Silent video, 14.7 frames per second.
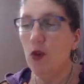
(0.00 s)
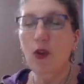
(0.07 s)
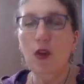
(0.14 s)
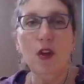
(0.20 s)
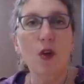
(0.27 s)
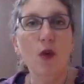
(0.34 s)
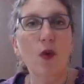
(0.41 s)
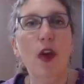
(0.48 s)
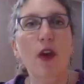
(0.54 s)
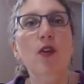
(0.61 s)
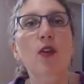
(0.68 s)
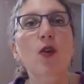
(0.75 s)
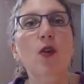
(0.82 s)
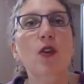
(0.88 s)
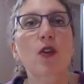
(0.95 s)
what you see
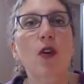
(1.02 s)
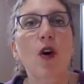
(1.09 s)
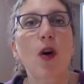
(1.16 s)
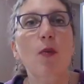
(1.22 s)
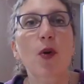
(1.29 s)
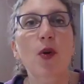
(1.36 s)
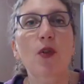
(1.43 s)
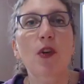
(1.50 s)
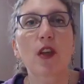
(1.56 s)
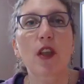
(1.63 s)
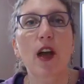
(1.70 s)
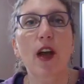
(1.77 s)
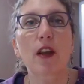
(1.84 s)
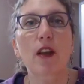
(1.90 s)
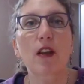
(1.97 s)
around you is not
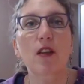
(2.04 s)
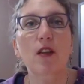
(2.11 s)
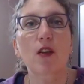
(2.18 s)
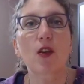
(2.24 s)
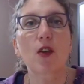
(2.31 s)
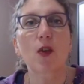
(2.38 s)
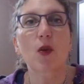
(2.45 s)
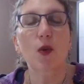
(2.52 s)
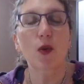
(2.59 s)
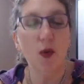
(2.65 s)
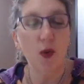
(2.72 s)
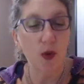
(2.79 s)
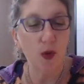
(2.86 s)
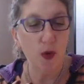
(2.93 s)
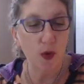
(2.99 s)
proving that.
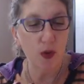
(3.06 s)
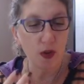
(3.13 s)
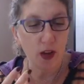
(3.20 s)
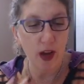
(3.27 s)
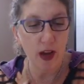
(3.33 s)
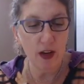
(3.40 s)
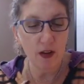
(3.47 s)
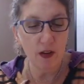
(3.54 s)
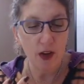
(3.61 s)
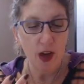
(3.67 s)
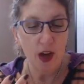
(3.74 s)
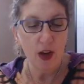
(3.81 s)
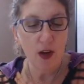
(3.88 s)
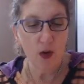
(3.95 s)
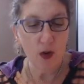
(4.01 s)
So it's kind
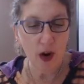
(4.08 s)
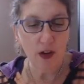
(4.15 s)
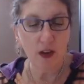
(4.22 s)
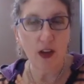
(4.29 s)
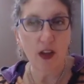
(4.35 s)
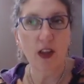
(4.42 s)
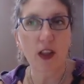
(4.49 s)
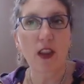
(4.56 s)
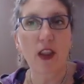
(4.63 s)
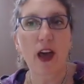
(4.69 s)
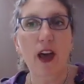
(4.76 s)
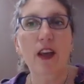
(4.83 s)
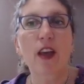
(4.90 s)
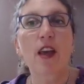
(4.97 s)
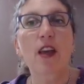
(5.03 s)
of trusting
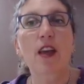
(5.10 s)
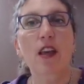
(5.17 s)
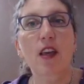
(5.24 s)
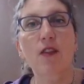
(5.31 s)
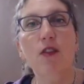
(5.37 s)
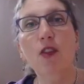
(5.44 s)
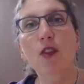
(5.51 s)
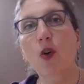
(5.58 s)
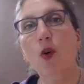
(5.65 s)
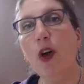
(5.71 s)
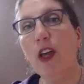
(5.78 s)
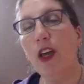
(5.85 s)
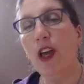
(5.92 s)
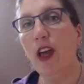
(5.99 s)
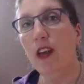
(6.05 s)
that even
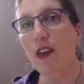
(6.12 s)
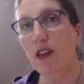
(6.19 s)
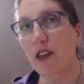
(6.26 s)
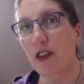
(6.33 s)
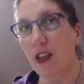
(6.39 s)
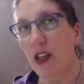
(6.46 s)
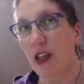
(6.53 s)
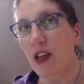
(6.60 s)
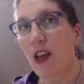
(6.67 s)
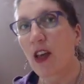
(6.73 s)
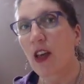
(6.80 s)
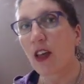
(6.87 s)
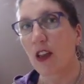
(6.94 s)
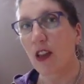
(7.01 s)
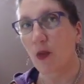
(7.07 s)
though I can't
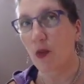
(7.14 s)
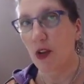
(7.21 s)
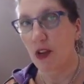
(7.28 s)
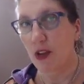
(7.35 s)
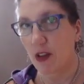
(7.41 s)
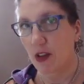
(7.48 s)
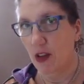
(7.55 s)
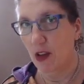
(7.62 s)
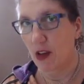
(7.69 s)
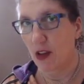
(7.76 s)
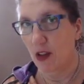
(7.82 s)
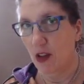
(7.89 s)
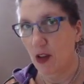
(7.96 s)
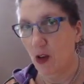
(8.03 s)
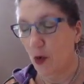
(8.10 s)
see
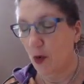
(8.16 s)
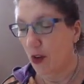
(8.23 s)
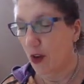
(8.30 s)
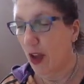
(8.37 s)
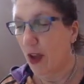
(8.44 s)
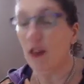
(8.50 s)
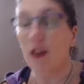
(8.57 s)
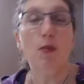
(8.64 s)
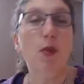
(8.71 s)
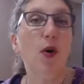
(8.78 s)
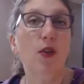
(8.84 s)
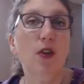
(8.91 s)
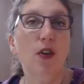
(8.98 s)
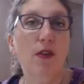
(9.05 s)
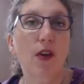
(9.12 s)
the
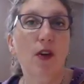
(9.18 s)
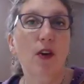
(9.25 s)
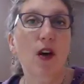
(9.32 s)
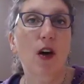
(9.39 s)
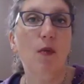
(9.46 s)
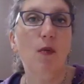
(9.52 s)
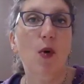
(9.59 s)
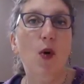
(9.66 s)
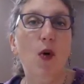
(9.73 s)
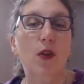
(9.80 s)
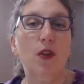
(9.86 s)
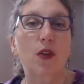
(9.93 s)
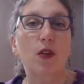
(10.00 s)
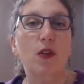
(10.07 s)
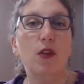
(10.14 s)
positive outcome
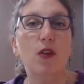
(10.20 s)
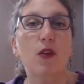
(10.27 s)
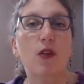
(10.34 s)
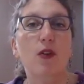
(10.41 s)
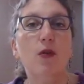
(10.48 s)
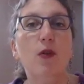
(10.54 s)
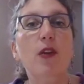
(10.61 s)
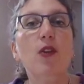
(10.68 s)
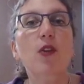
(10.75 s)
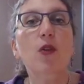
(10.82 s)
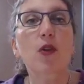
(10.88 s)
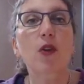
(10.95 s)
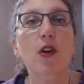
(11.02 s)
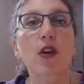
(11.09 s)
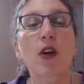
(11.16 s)
or the
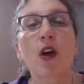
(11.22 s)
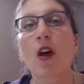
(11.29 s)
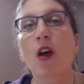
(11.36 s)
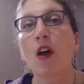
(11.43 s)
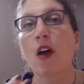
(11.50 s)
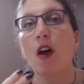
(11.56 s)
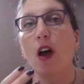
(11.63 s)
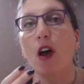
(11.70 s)
resolution,